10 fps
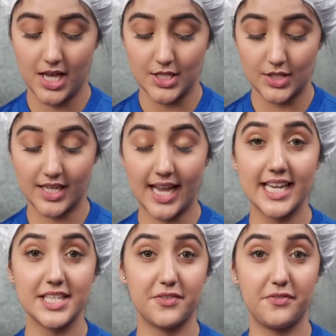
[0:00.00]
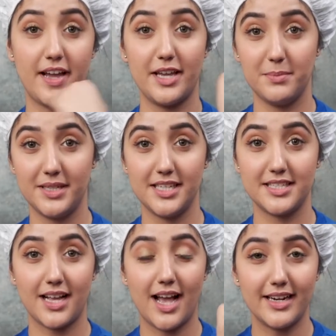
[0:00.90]
So guys, 5
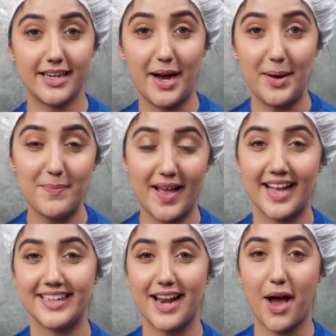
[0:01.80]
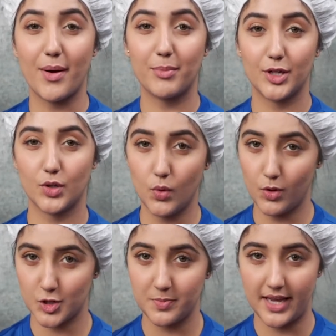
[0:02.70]
minutes are up, and now I'm gonna go
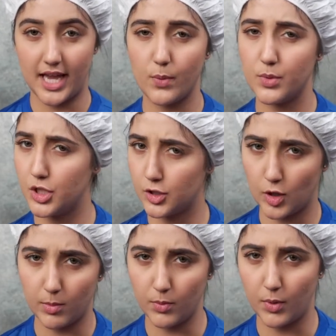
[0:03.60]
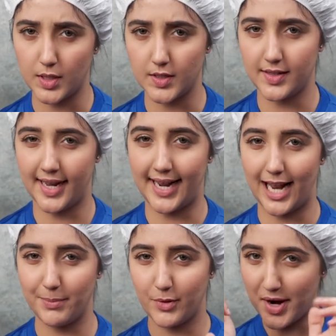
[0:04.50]
wash my hair with just normal water and
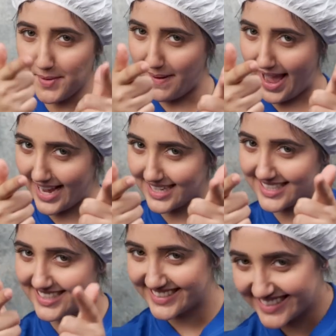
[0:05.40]
I'll be right back.